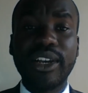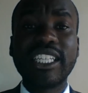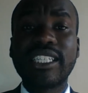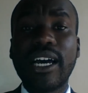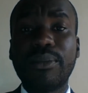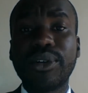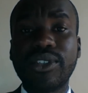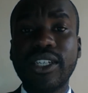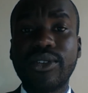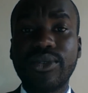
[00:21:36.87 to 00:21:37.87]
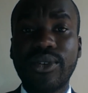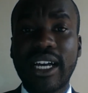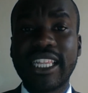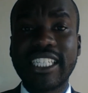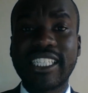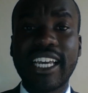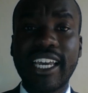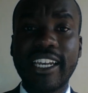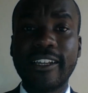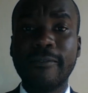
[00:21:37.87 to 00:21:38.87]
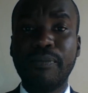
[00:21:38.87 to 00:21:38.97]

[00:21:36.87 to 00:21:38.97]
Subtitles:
Let's now proceed to look at the second